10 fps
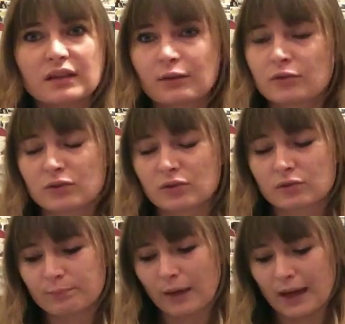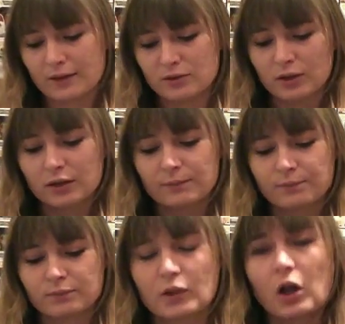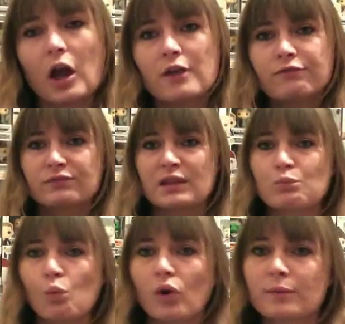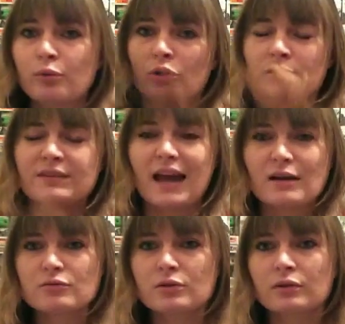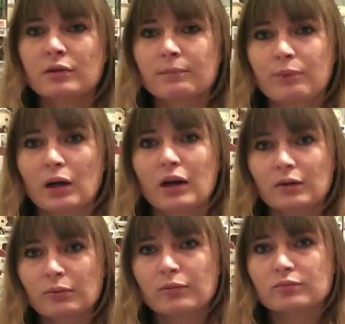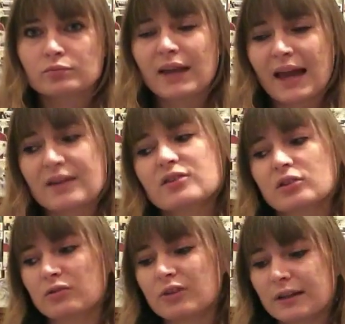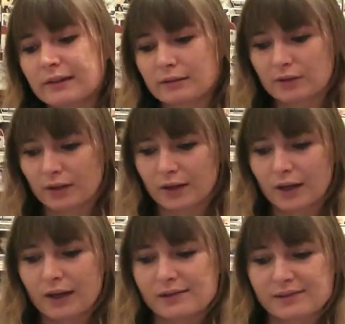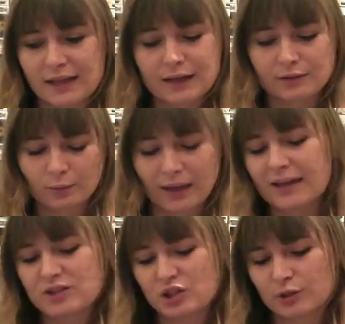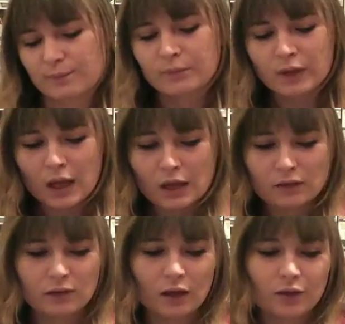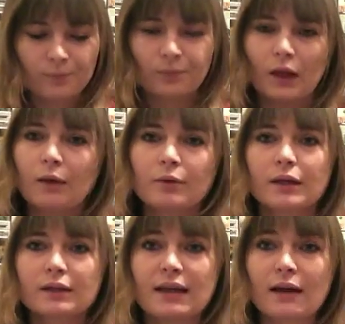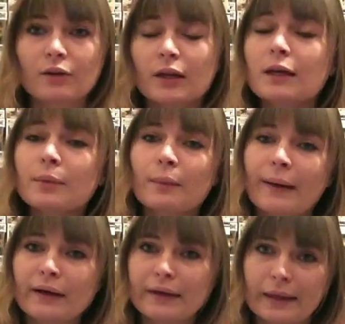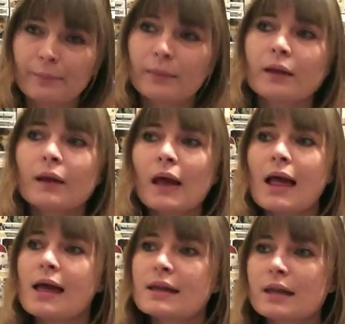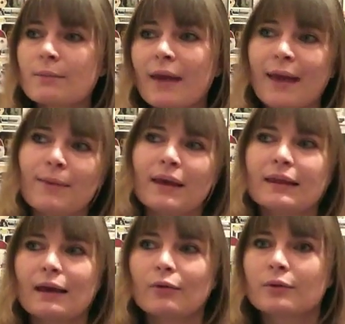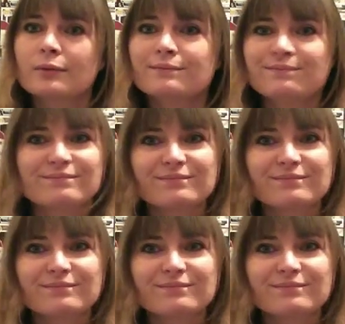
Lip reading: it was just bad. Like, I didn't want to put him down, but we had to really. Like, I understand that we had to. So I'm gonna tell you a little bit about him, and then maybe that will